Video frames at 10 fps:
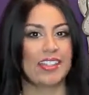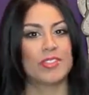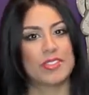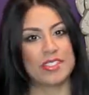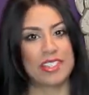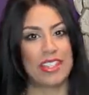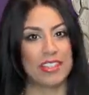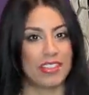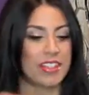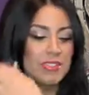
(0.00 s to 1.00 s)
If you see
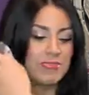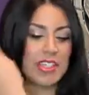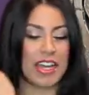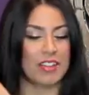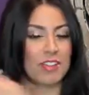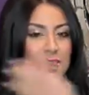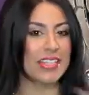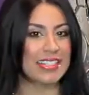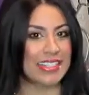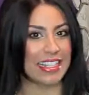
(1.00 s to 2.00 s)
the color of
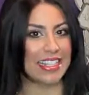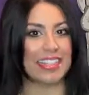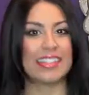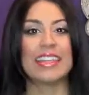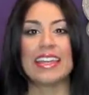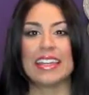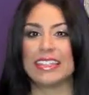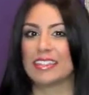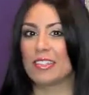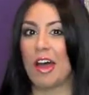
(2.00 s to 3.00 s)
my skin,
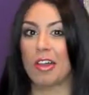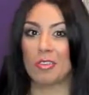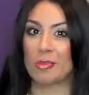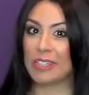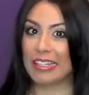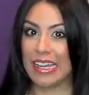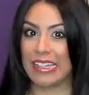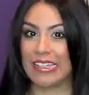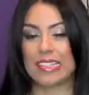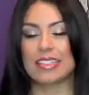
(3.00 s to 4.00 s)
it's not normally
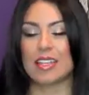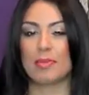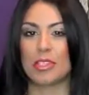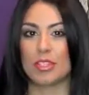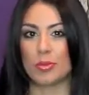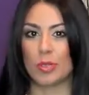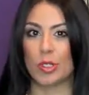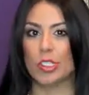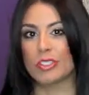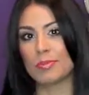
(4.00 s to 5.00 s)
like this. I'm a little
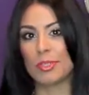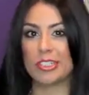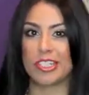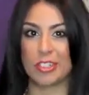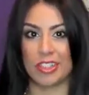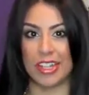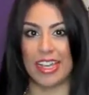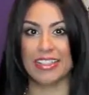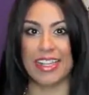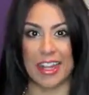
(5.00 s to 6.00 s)
more
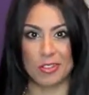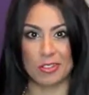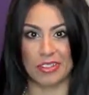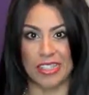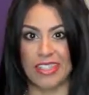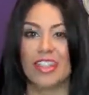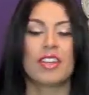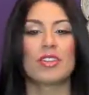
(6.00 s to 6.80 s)
Morticia-like naturally.